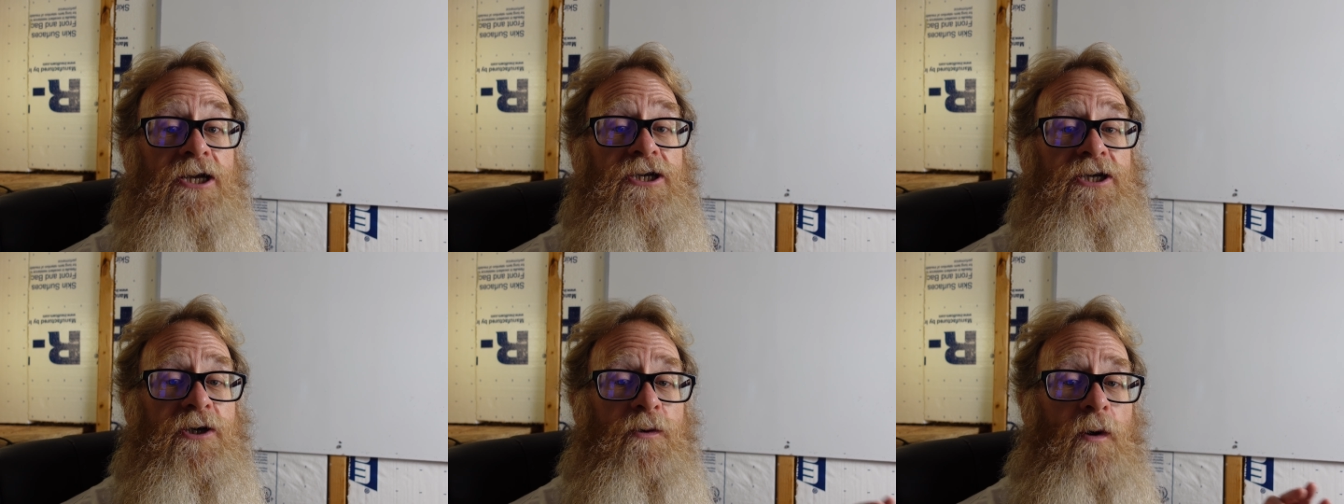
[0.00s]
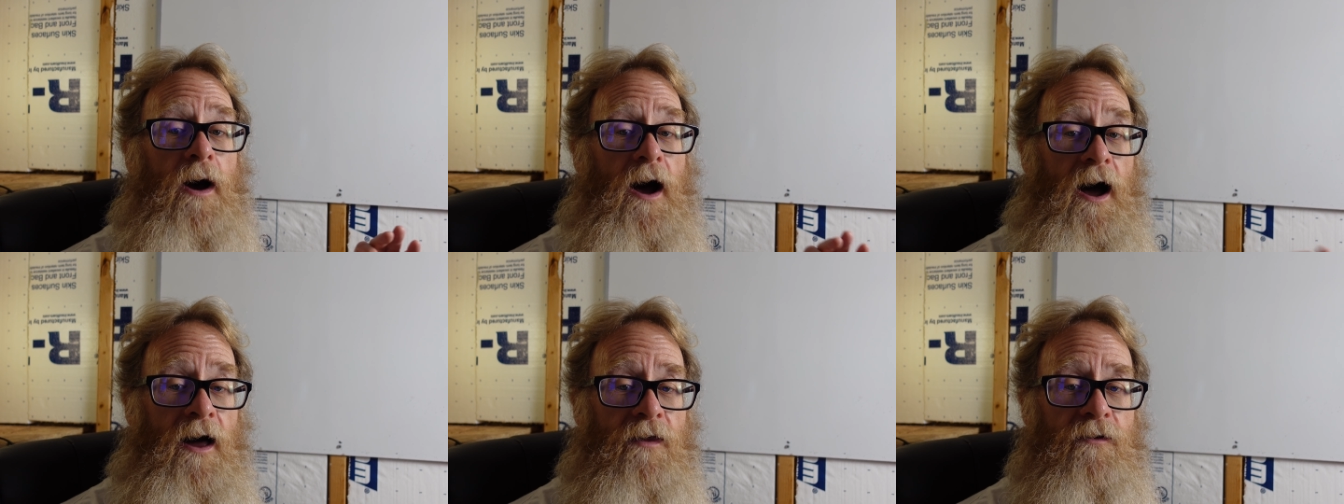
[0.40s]
To
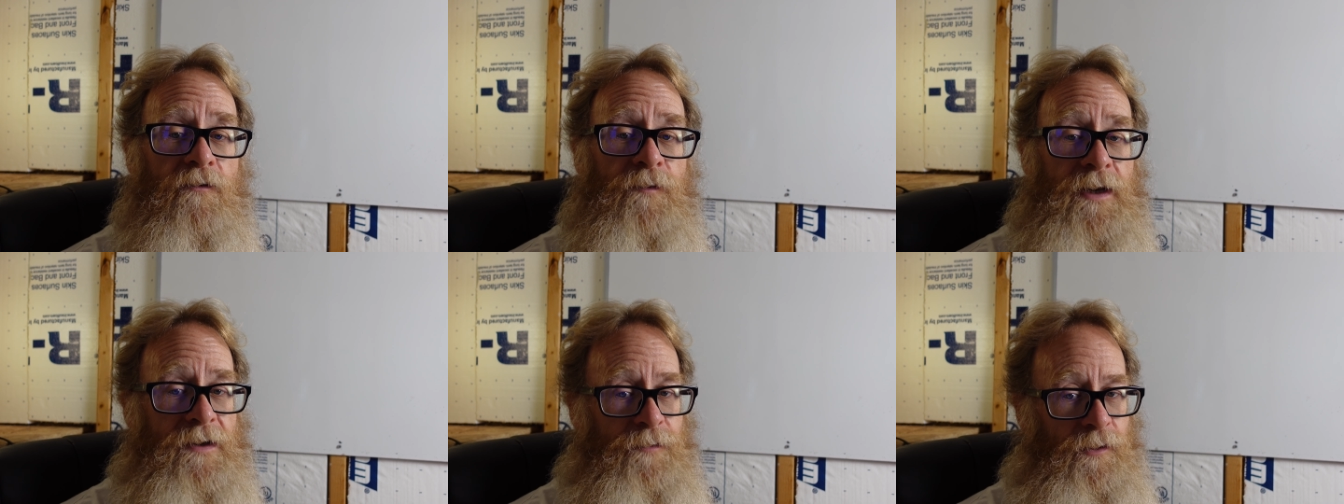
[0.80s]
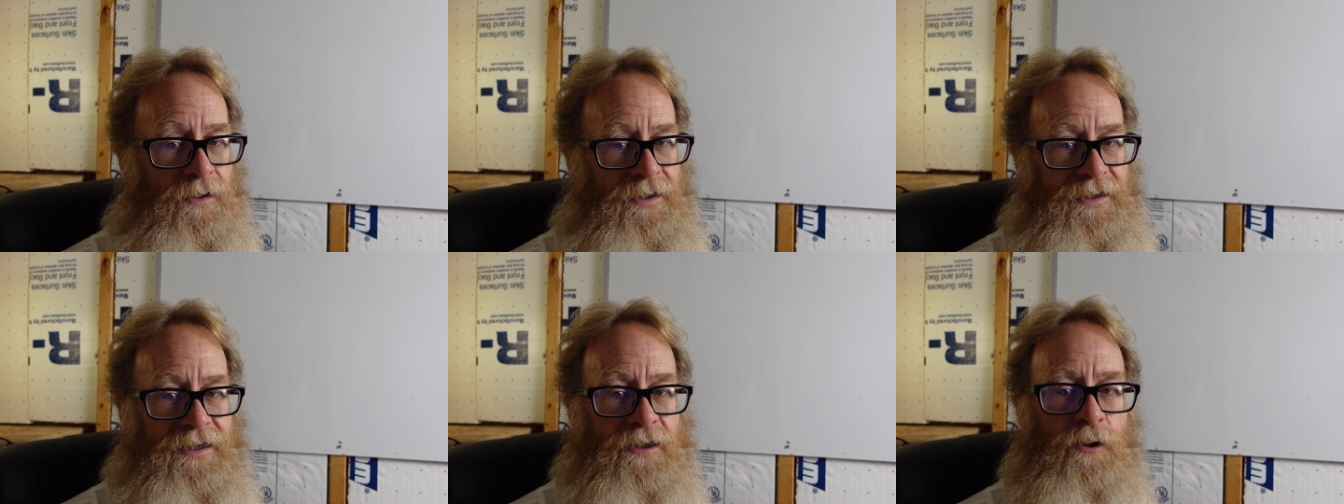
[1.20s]
other people,
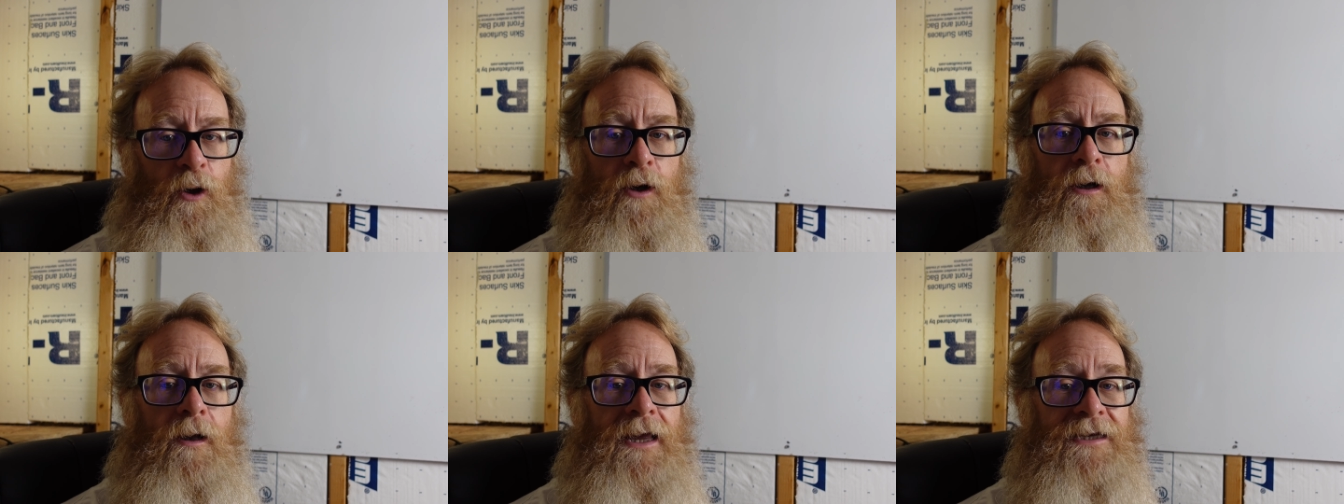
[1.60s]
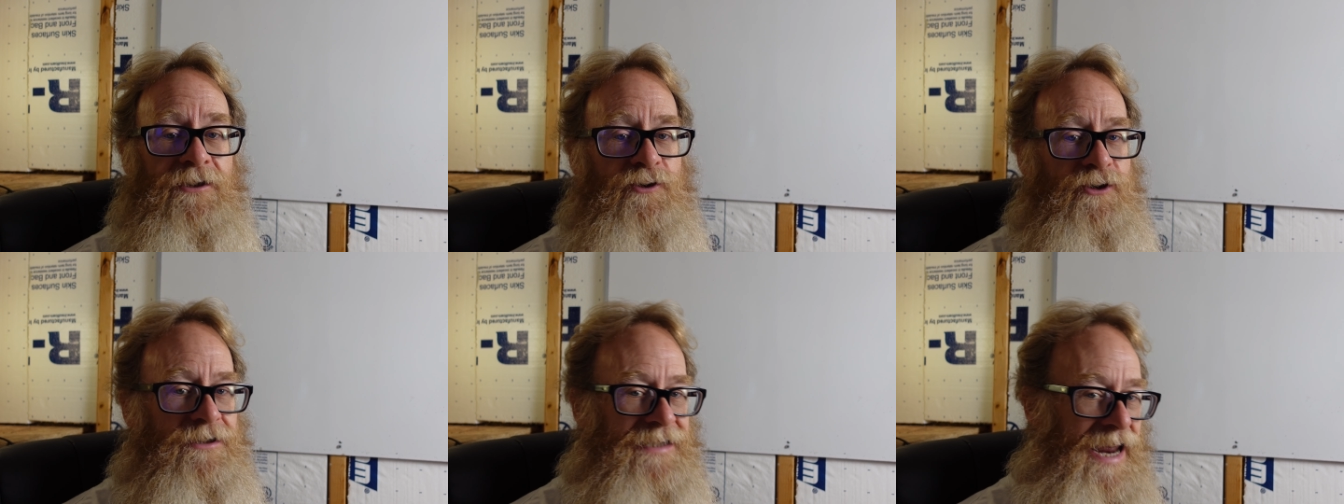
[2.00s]
it can look like
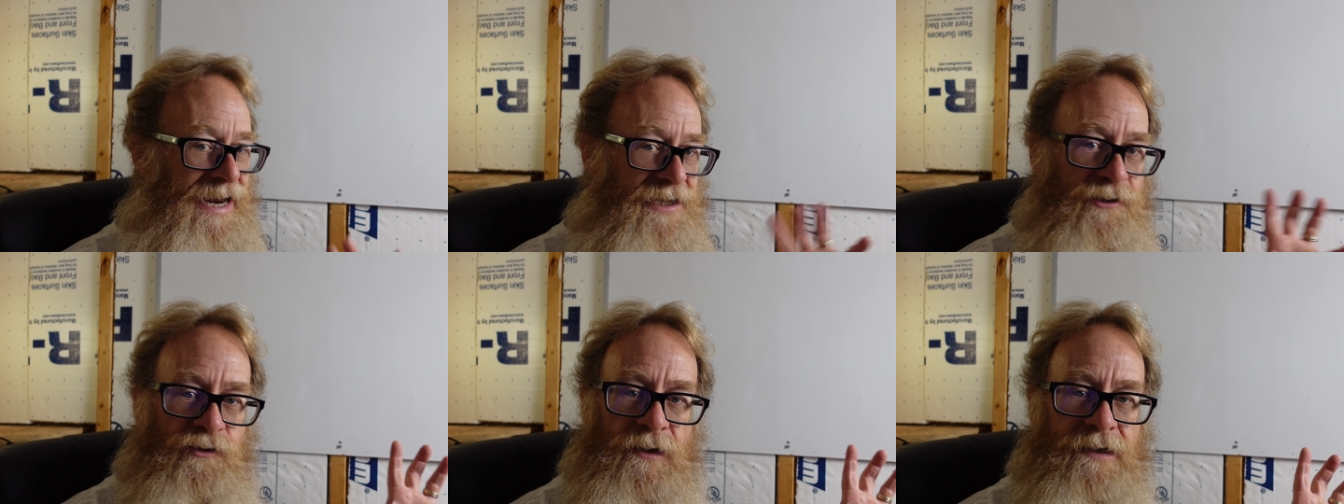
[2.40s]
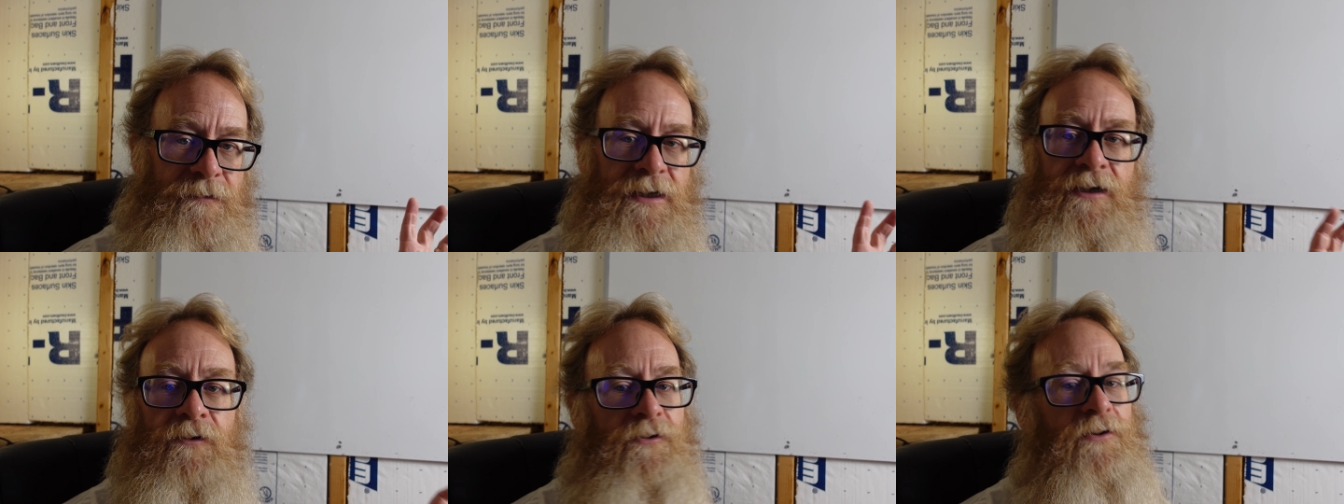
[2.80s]

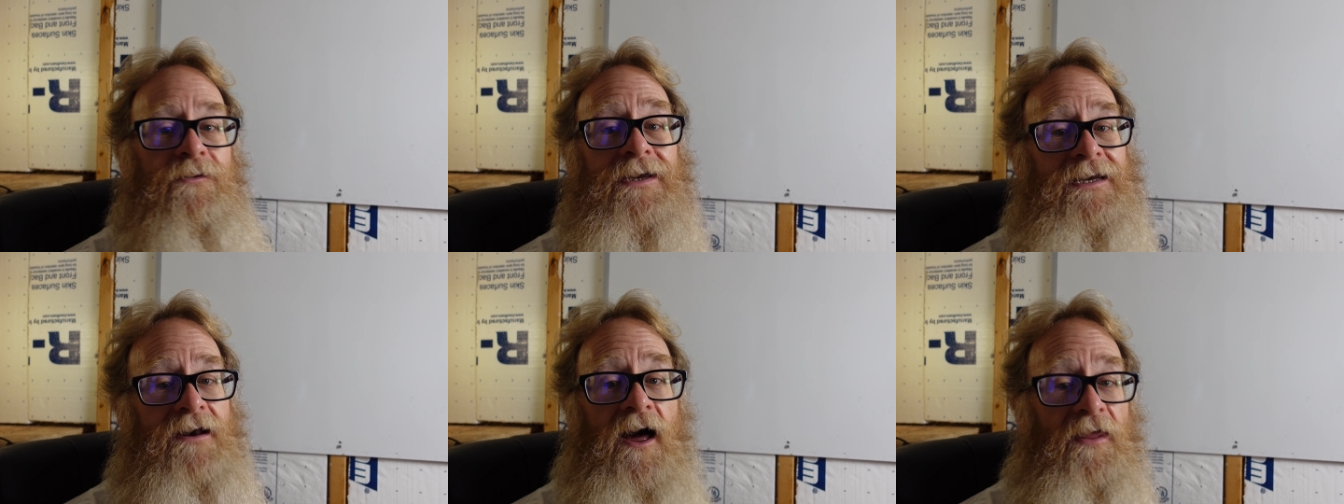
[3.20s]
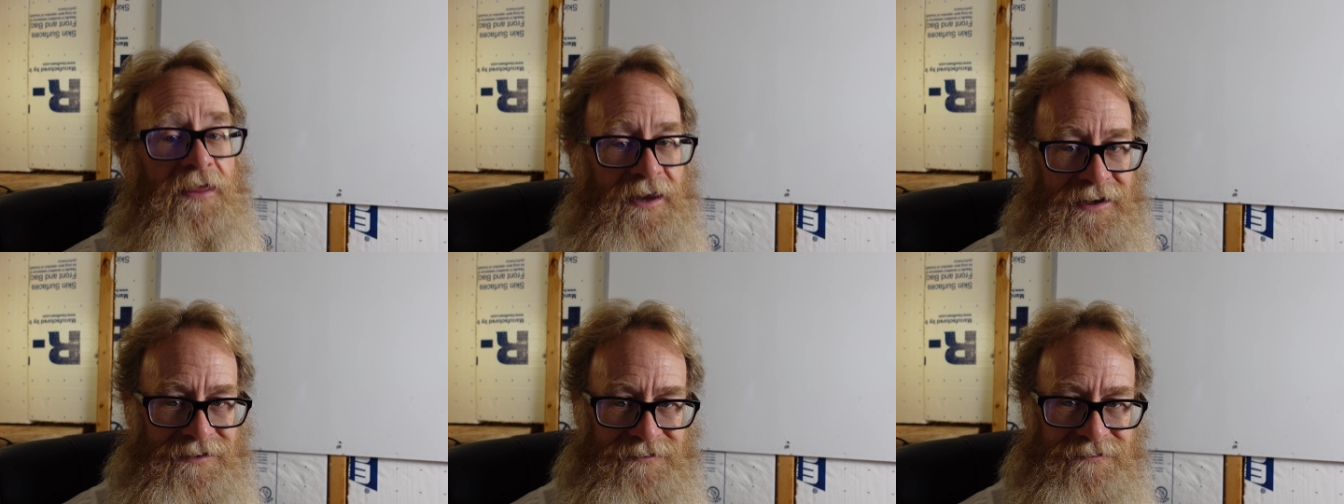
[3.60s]
daydreaming or doing
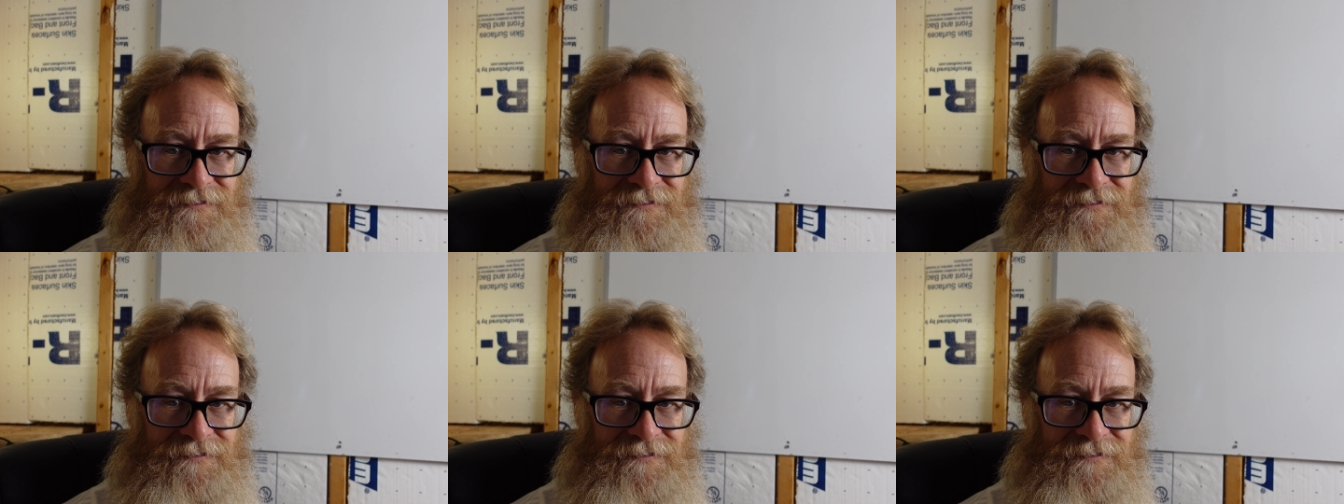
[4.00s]
nothing,